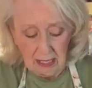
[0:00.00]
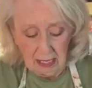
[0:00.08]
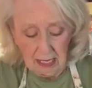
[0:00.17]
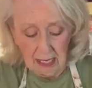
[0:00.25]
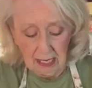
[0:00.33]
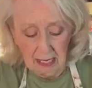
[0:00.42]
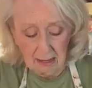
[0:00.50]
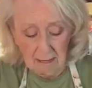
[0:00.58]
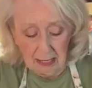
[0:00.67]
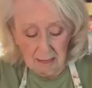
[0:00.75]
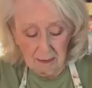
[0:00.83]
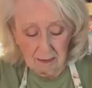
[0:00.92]
I like
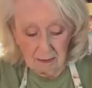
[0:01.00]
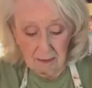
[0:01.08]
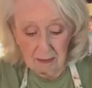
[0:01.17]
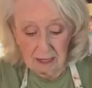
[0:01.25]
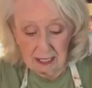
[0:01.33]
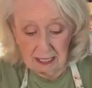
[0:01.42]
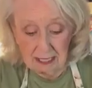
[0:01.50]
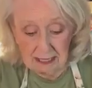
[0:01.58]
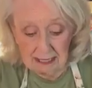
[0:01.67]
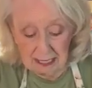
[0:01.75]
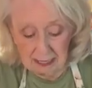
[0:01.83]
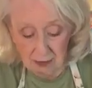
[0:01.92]
my potato
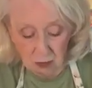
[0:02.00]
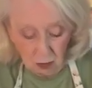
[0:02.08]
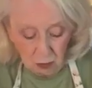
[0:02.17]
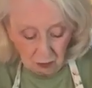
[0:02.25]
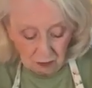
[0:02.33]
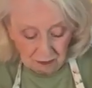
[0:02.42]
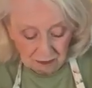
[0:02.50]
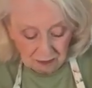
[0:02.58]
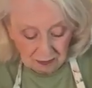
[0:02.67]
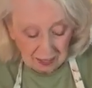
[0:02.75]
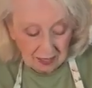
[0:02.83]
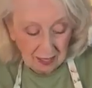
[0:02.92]
salad warm.
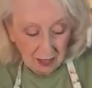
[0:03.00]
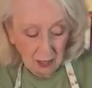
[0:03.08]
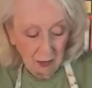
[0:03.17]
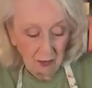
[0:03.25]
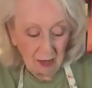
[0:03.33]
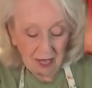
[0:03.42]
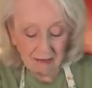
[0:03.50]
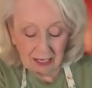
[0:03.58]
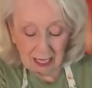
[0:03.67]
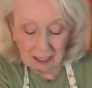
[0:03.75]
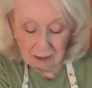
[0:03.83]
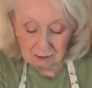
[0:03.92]
Oh, I've
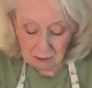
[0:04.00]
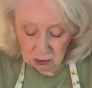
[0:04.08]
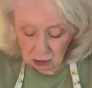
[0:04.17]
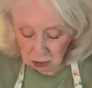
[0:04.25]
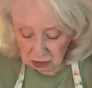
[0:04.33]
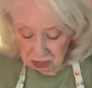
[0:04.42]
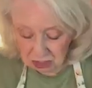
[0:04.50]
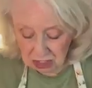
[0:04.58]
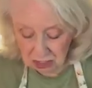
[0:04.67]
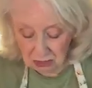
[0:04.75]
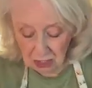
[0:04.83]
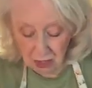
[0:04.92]
got a story to
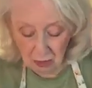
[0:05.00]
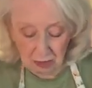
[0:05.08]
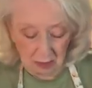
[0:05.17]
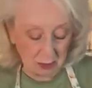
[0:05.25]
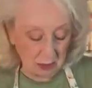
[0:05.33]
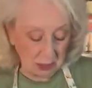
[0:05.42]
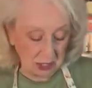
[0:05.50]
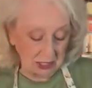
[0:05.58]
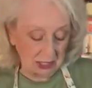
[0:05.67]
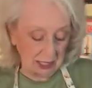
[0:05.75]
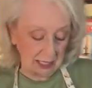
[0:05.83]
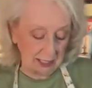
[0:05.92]
tell y'all about potato
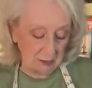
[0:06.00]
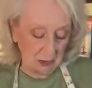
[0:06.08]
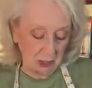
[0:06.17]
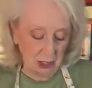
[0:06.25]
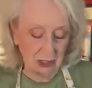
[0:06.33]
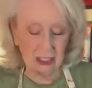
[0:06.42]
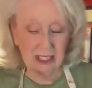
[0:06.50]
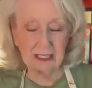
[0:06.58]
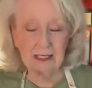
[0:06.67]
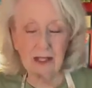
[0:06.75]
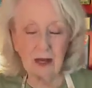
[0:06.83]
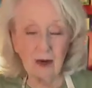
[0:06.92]
salad because it's
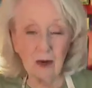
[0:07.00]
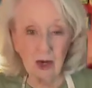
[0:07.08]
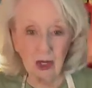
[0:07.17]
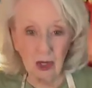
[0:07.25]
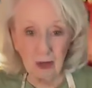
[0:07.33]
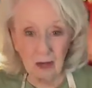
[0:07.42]
so cute.